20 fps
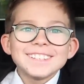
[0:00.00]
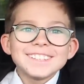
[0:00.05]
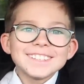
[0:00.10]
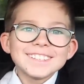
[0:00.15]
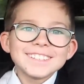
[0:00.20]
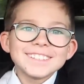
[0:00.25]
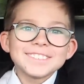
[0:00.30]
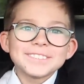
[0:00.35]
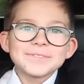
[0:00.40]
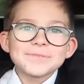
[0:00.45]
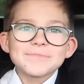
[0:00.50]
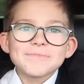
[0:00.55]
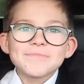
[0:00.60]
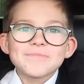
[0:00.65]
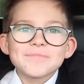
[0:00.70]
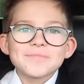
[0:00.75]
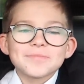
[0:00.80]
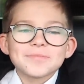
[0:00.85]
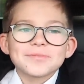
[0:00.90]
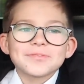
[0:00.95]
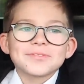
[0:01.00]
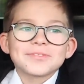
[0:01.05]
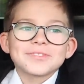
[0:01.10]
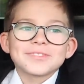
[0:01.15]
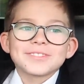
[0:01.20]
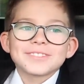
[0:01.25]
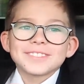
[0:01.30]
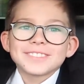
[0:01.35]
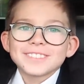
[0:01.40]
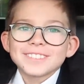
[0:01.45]

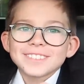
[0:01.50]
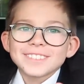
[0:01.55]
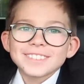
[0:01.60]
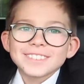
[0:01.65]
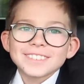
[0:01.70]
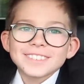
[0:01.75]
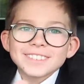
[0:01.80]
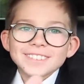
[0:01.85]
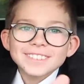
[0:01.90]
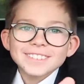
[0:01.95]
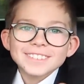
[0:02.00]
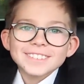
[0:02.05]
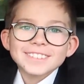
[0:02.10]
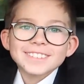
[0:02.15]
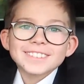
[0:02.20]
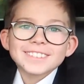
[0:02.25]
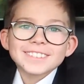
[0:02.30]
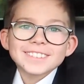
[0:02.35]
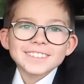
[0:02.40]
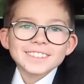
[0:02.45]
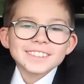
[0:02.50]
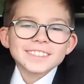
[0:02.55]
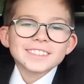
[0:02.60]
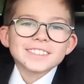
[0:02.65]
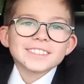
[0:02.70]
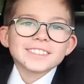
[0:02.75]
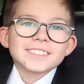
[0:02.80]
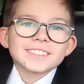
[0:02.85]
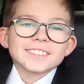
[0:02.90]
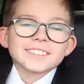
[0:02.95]

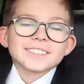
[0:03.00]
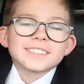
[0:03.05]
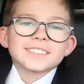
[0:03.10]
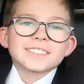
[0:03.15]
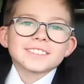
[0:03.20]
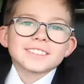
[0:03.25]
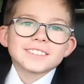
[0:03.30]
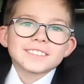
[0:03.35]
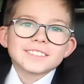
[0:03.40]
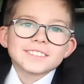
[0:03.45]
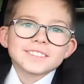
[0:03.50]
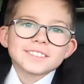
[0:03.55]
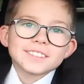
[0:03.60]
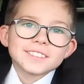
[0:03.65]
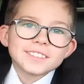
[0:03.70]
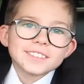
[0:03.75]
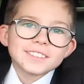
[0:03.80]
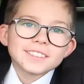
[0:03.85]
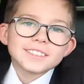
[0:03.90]
(not speaking)